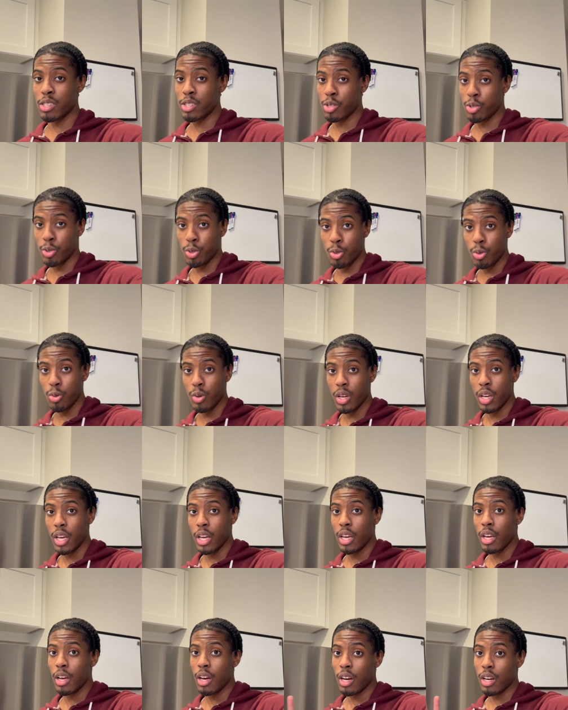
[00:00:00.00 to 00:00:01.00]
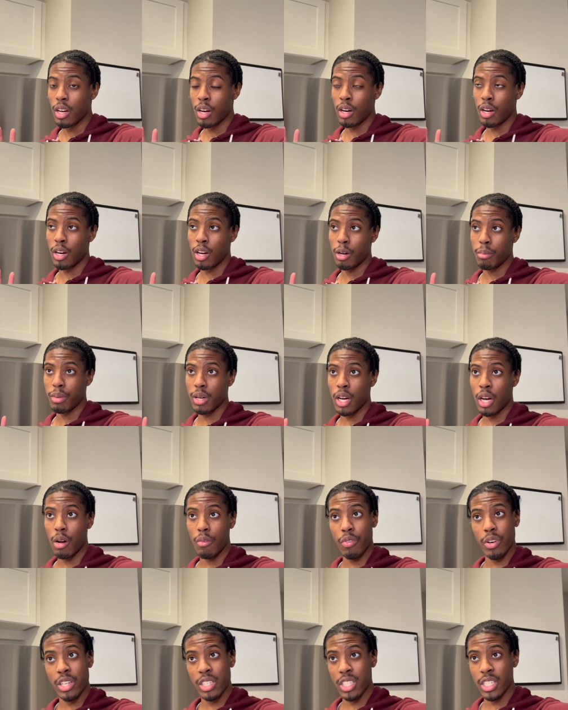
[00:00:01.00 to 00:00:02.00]
two um,
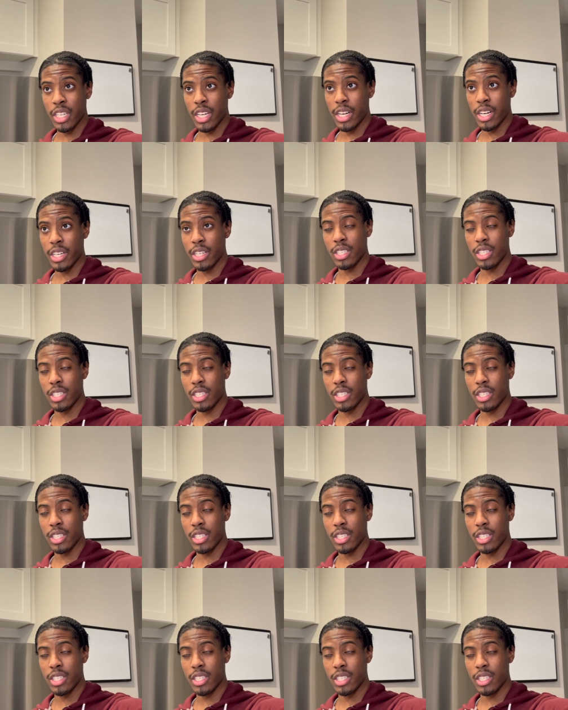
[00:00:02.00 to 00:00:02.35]
comforters in there.